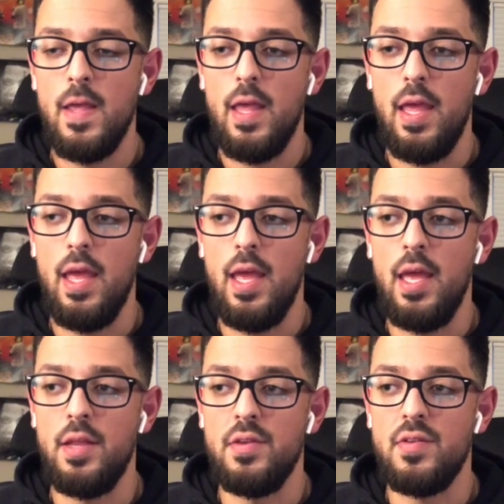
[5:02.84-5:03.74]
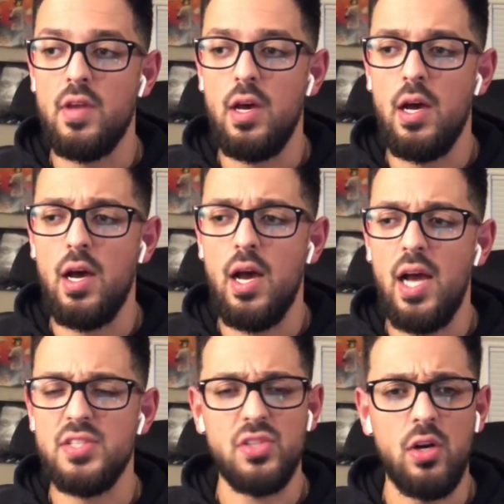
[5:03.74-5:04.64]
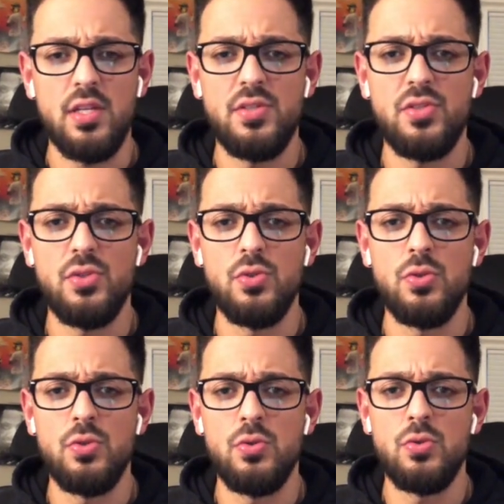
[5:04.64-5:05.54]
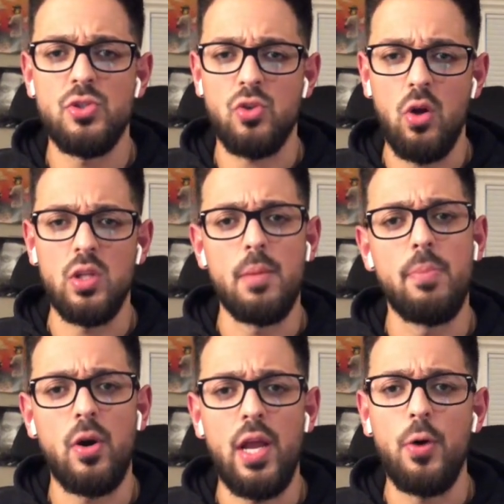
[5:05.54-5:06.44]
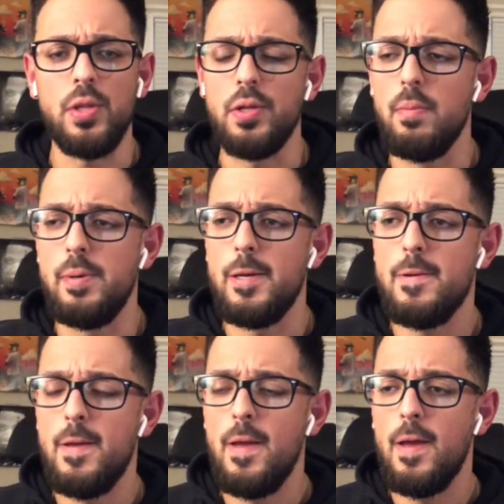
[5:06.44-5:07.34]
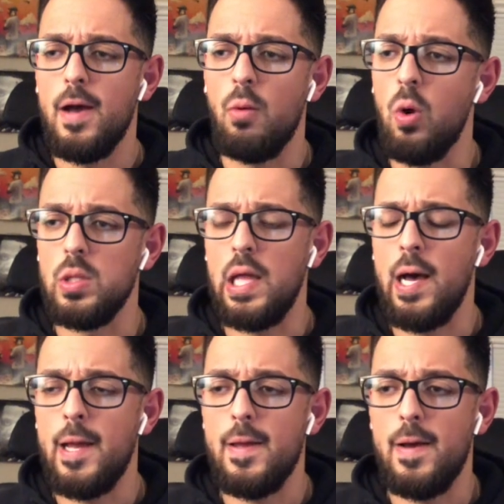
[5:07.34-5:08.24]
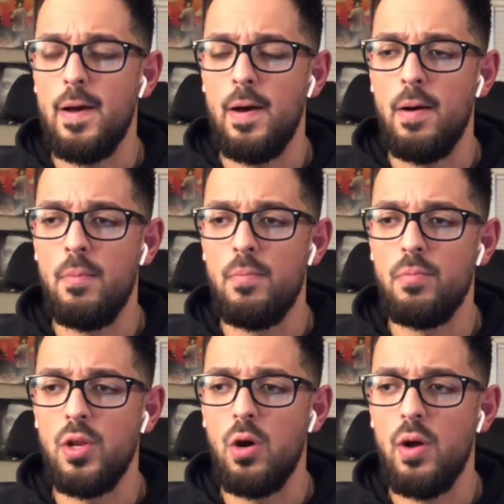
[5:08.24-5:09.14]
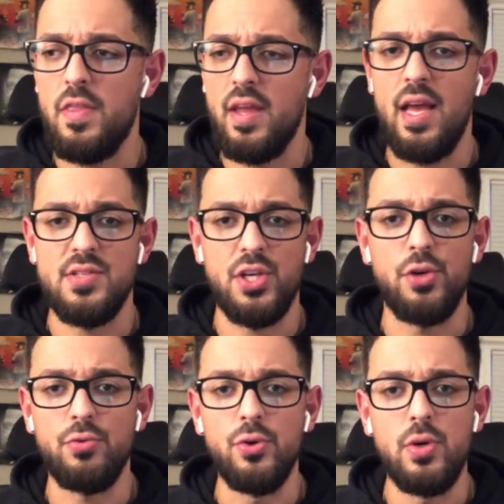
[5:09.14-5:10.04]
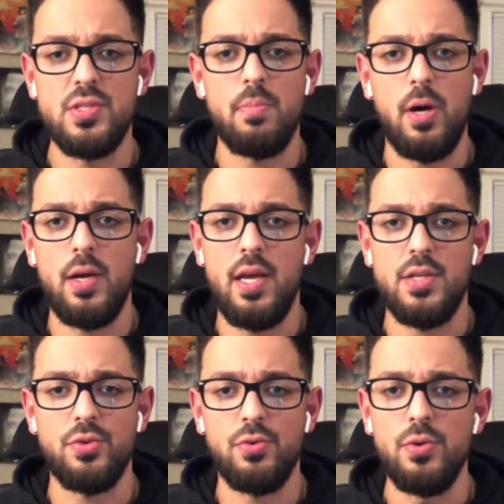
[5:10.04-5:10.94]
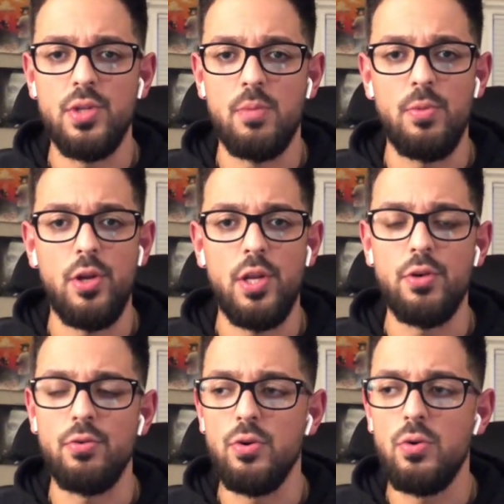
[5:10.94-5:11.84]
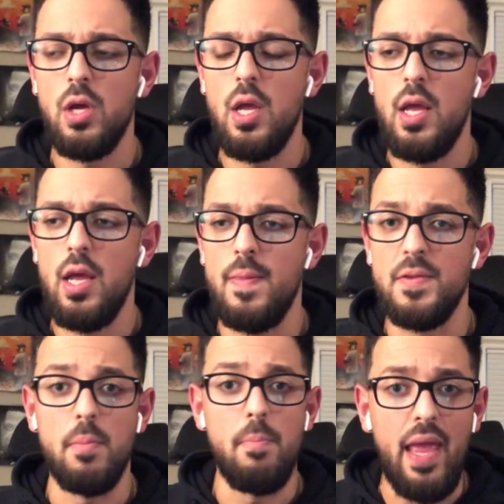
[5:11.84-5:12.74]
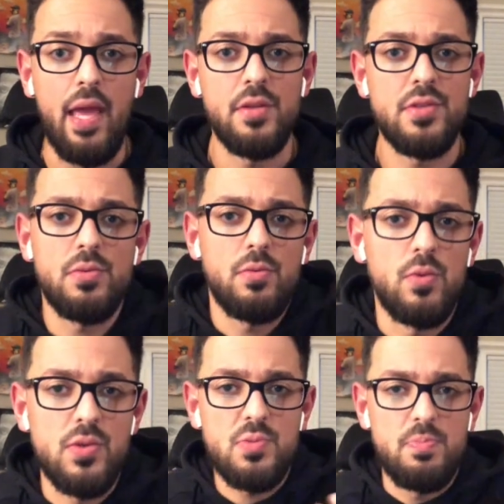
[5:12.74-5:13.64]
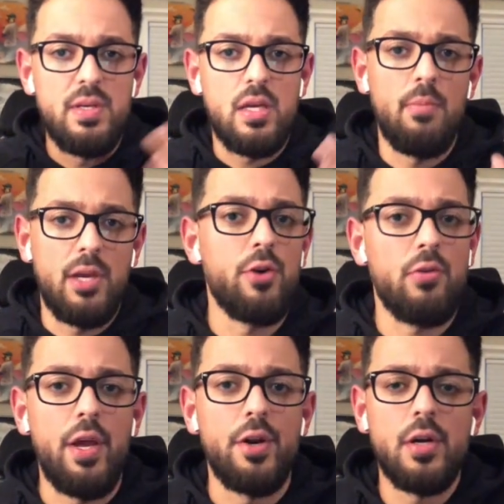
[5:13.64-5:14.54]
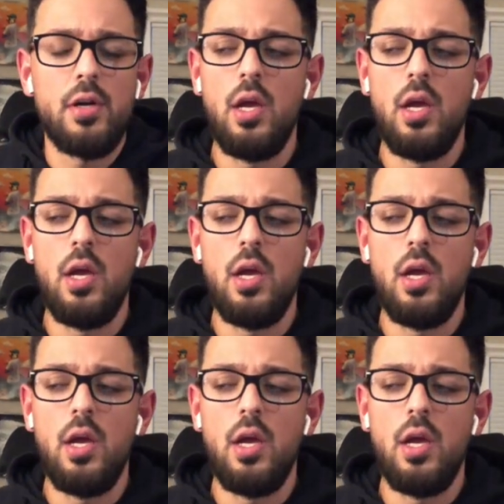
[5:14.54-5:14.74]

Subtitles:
And I started to struggle and burn out a little bit. I won't lie. I think as it grew, as the podcast grew and the community grew and the demand was becoming greater,